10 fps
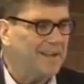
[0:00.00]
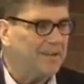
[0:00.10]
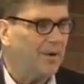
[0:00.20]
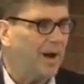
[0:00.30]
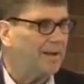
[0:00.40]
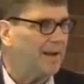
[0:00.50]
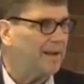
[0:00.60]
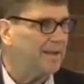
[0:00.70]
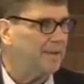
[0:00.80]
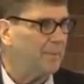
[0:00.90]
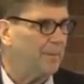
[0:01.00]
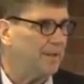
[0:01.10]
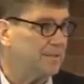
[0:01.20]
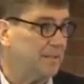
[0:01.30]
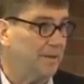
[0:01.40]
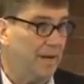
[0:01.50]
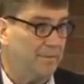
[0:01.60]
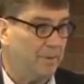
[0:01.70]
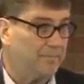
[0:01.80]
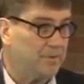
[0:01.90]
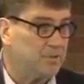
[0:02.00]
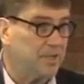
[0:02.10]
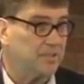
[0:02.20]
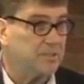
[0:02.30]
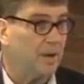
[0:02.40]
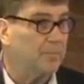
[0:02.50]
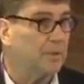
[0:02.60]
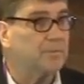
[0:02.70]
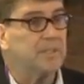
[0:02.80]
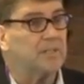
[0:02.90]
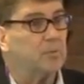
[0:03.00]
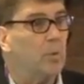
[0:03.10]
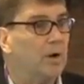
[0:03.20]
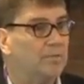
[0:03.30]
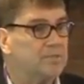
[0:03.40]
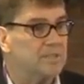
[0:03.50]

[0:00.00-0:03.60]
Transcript: you know, I, I came up, I say I had my first sales job when I was like twelve,